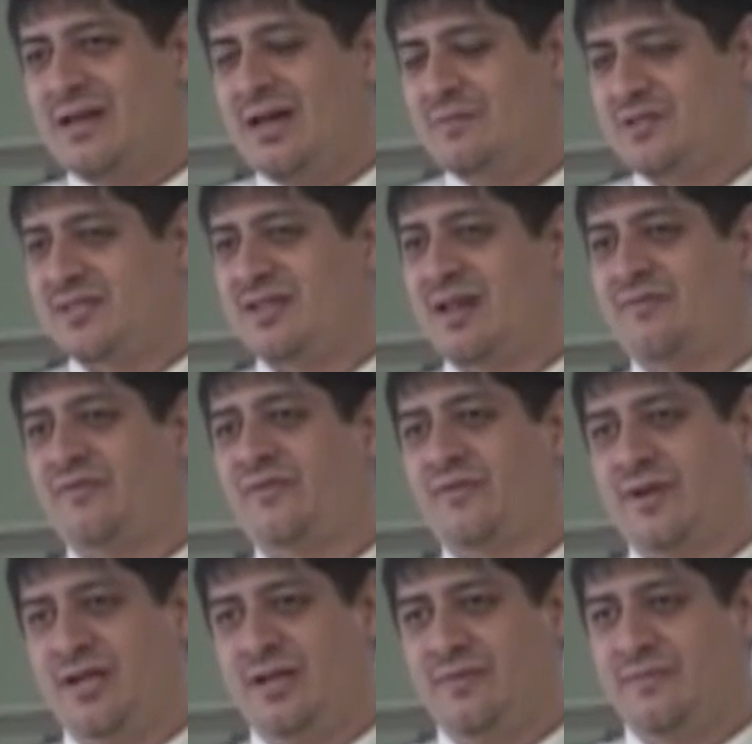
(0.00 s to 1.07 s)
I'm set
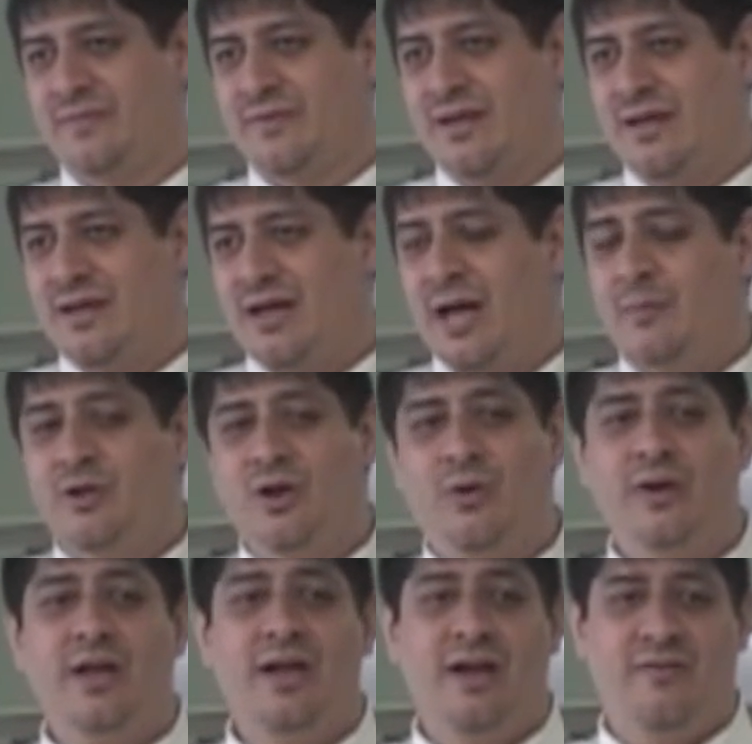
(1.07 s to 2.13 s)
free. I'm
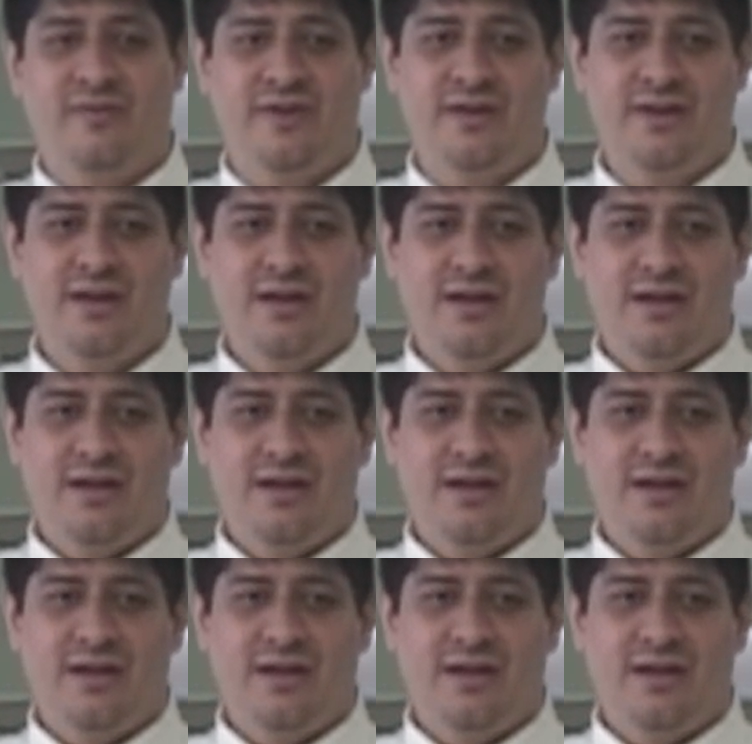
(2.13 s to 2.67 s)
going to heaven